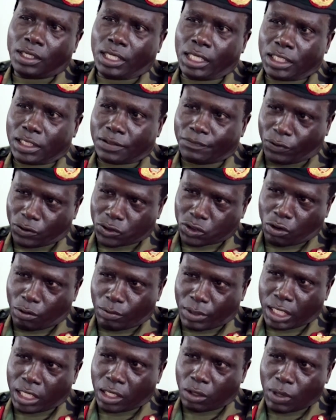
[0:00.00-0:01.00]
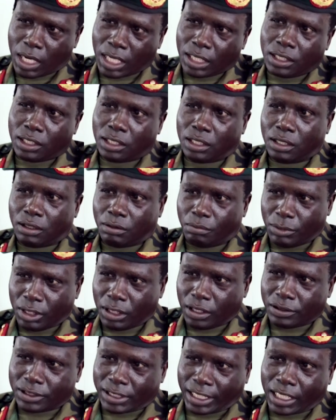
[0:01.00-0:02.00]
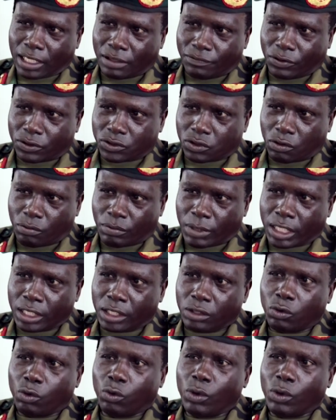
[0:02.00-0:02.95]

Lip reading: That is Force Commander 1, me, the second Force Commander,